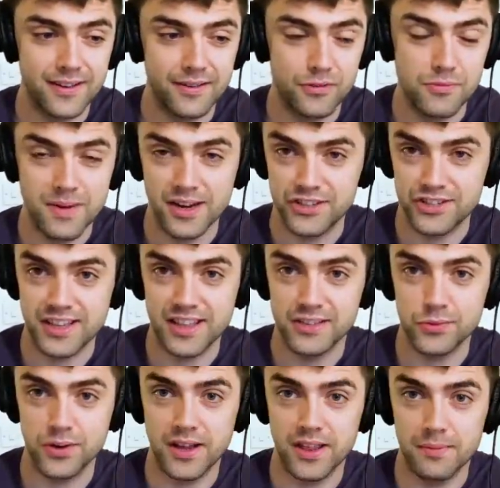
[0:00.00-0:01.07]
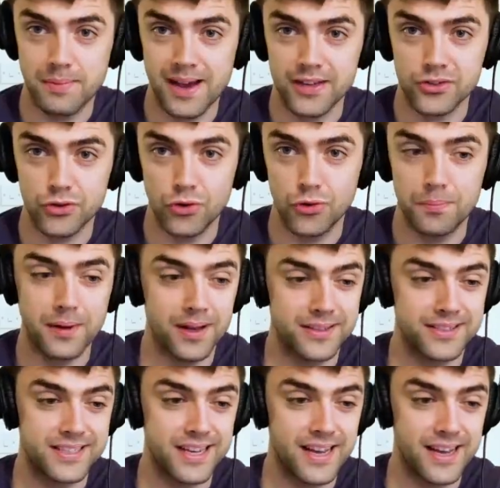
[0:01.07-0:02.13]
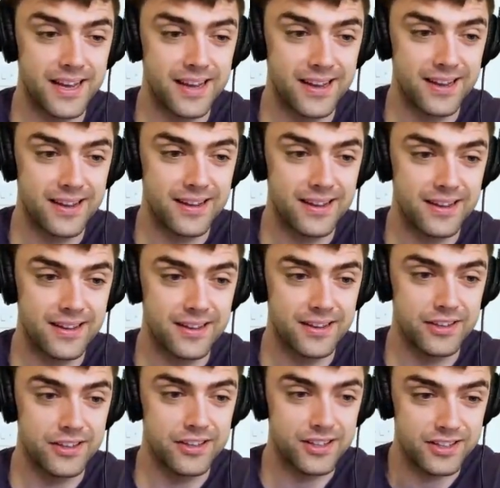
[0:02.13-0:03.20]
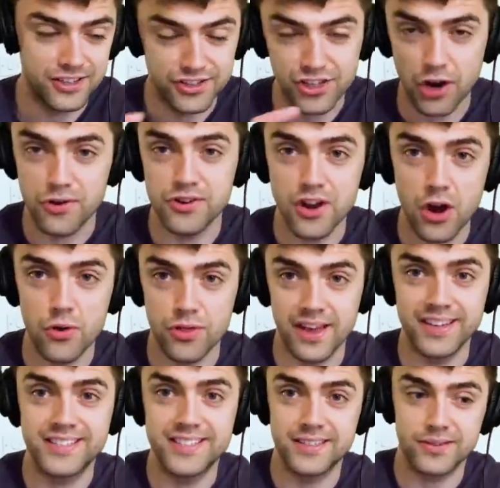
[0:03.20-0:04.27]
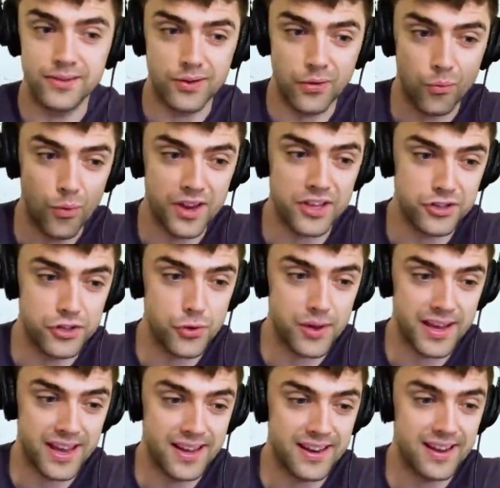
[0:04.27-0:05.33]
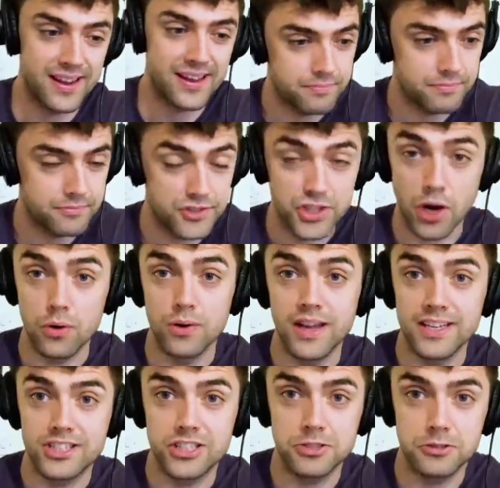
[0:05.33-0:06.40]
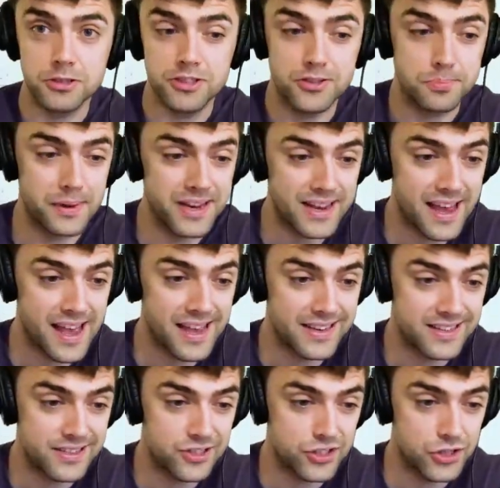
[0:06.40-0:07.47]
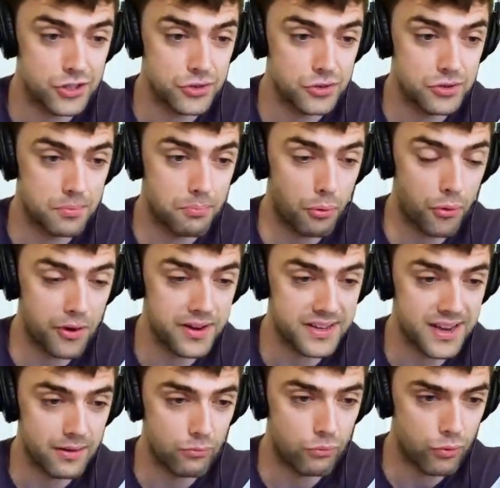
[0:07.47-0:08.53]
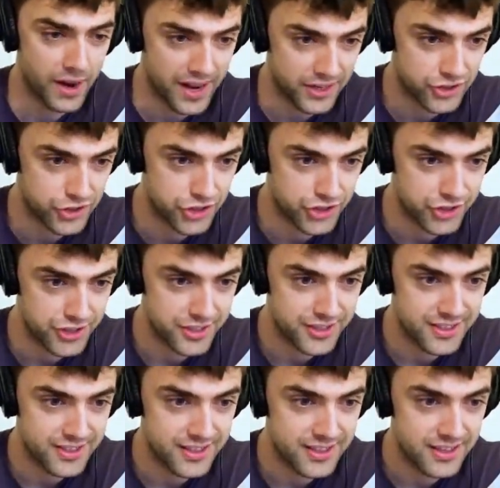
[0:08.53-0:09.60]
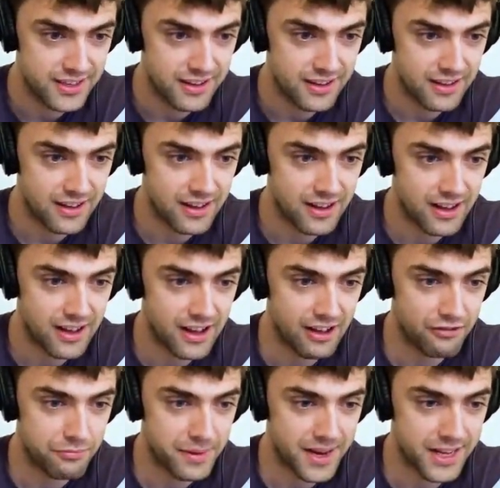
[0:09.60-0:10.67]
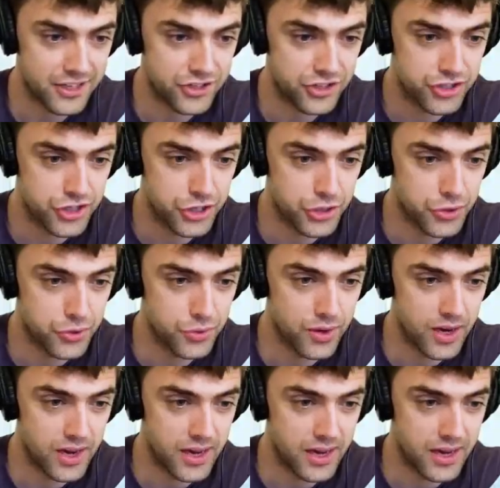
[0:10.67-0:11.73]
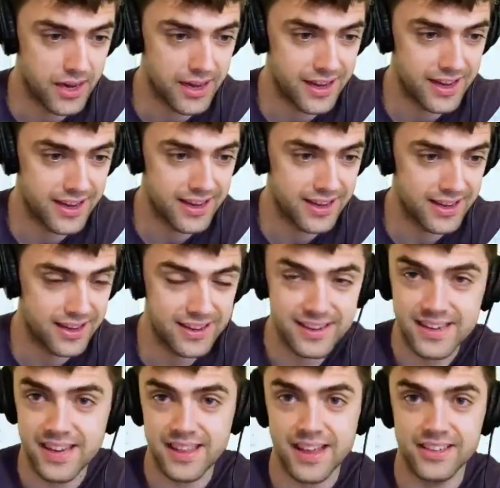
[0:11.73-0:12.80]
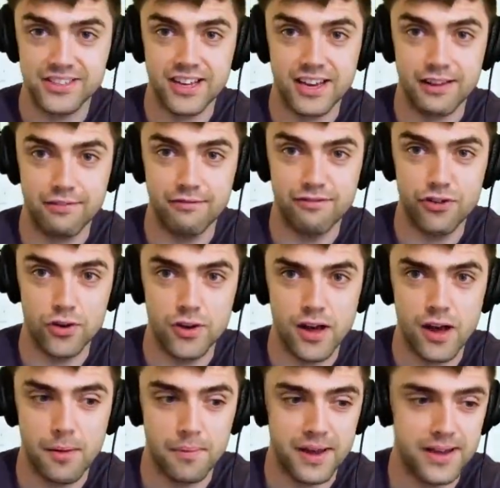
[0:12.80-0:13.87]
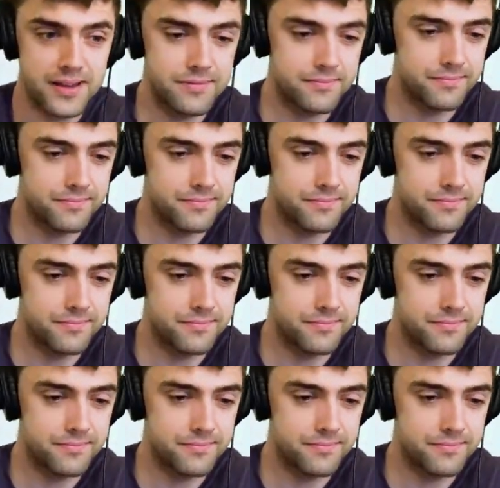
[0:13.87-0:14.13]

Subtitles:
we managed to get this one out the back door, but you don't know this when you're doing it. So let's speed ahead to the point at which I've managed to get that second foot up, eh?